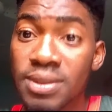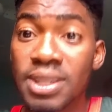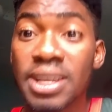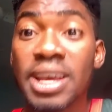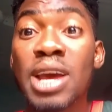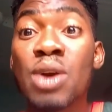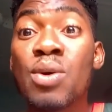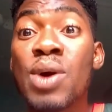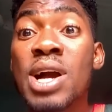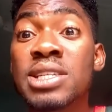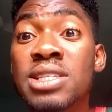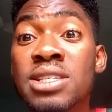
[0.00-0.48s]

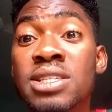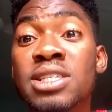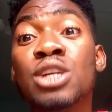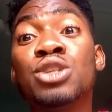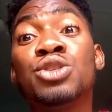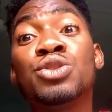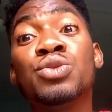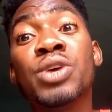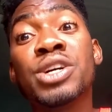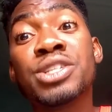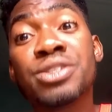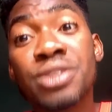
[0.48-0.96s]
NYC says you
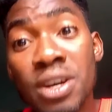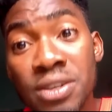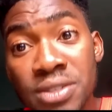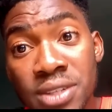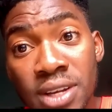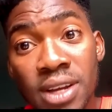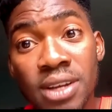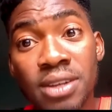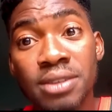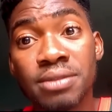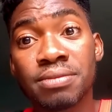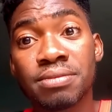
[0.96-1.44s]
should wear
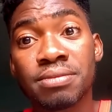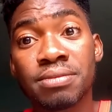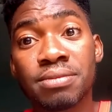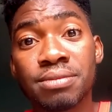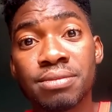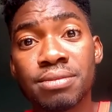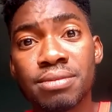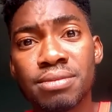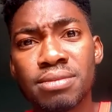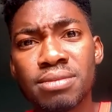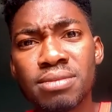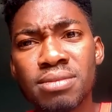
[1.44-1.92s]
trousers.
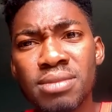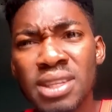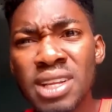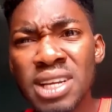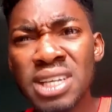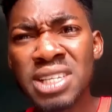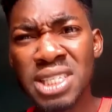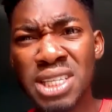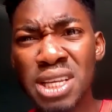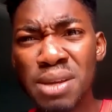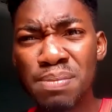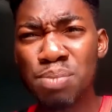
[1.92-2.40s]

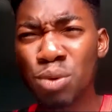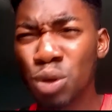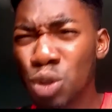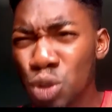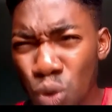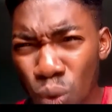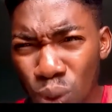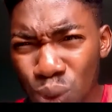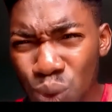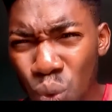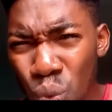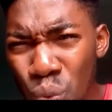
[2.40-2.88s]
Simple. You
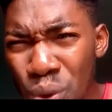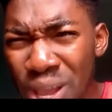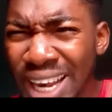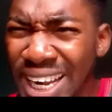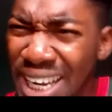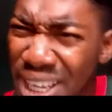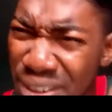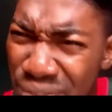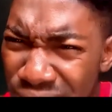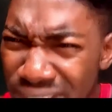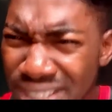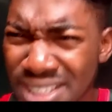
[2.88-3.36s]
don't want to wear,
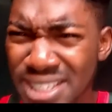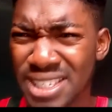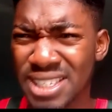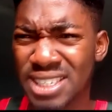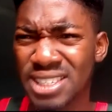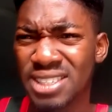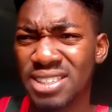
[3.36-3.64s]
leave it.